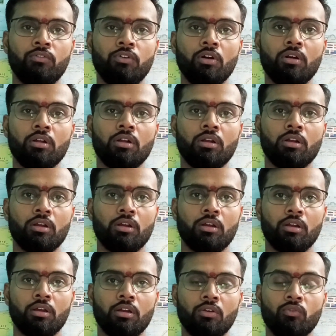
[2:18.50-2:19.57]
For
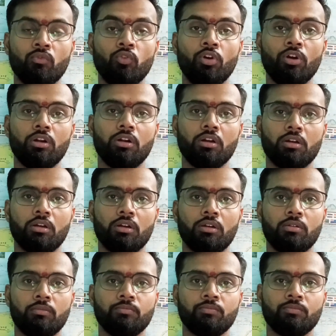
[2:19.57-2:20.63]
what?
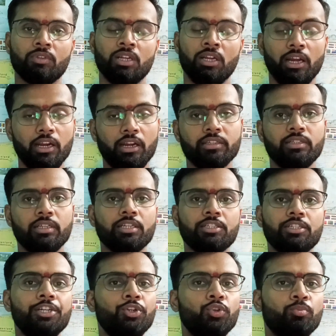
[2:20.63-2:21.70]
It is
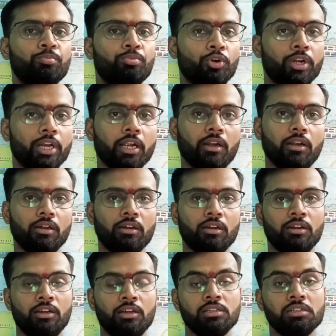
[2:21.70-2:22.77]
necessary to protect
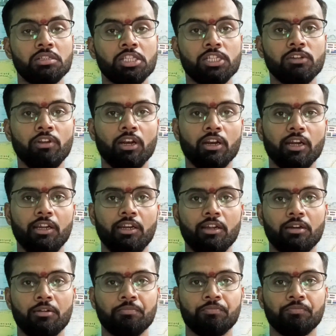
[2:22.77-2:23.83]
civil right.
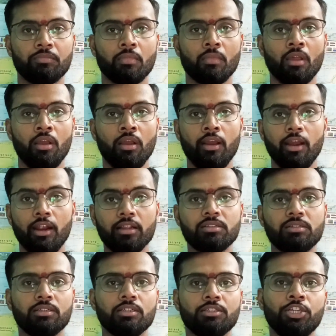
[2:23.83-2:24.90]
It
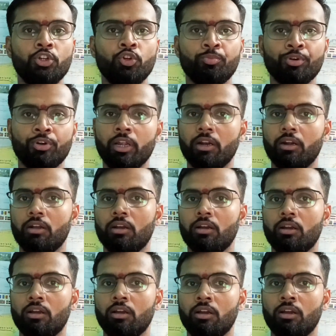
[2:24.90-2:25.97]
is necessary to protect
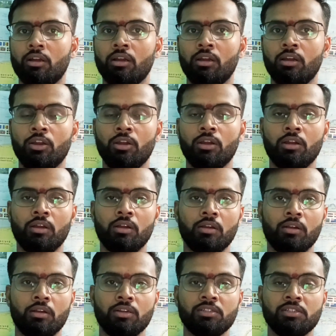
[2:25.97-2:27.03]

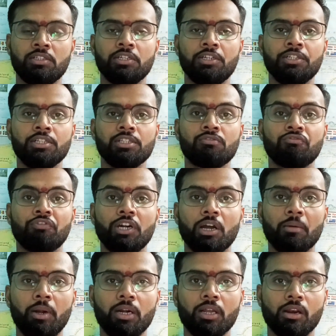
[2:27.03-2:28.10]
citizens'
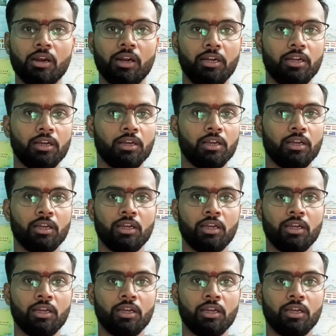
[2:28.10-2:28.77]
fundamental right.